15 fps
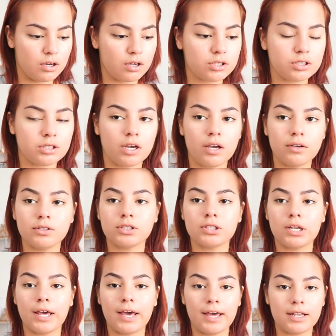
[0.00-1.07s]
So I'm just
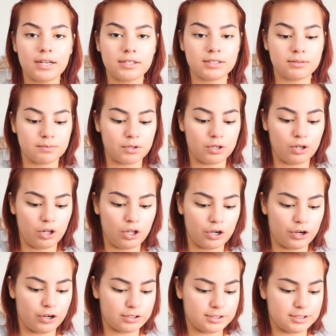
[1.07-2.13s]
going to add some
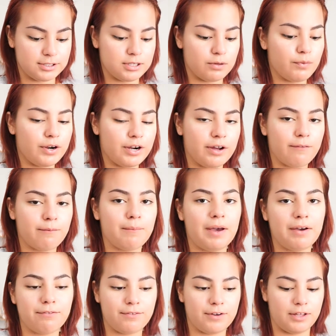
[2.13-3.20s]
glow since I'm wearing a
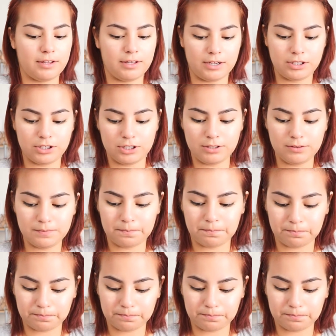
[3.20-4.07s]
matte foundation.